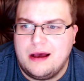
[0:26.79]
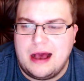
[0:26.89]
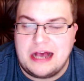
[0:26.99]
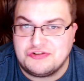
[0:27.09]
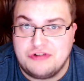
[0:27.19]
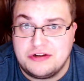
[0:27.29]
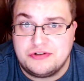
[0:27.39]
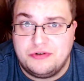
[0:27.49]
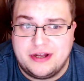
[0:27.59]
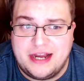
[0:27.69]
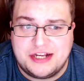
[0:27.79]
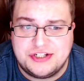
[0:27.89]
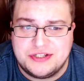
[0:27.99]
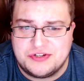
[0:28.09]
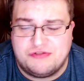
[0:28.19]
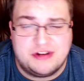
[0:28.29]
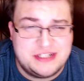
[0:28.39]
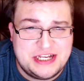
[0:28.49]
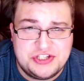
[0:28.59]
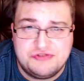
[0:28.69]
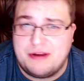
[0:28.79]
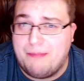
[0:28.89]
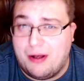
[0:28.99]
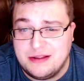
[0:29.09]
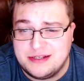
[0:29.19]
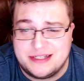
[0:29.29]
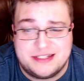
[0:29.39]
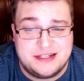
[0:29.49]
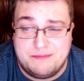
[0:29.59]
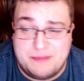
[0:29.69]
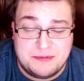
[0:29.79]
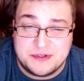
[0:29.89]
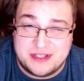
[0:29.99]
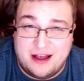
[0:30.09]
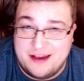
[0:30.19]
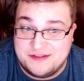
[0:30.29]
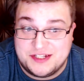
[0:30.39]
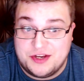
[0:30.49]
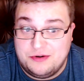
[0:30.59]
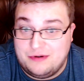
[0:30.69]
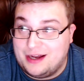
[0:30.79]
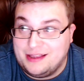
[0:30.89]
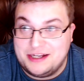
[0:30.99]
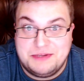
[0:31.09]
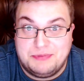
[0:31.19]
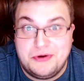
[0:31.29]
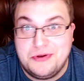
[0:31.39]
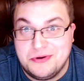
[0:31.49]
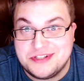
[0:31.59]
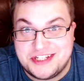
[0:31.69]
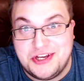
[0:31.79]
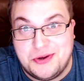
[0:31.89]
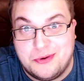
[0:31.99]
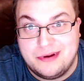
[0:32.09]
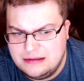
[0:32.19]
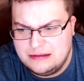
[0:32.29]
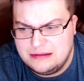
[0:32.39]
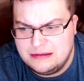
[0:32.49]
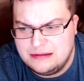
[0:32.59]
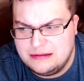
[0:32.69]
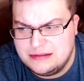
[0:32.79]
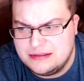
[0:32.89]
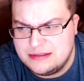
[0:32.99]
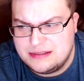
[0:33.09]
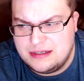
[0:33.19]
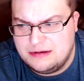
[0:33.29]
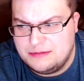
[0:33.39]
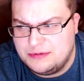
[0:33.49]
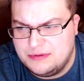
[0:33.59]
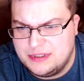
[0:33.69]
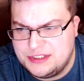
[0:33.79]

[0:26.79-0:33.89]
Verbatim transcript: astrological connections across history, politics, and in people's lives, so I'd like to blow yours too. This is terrible word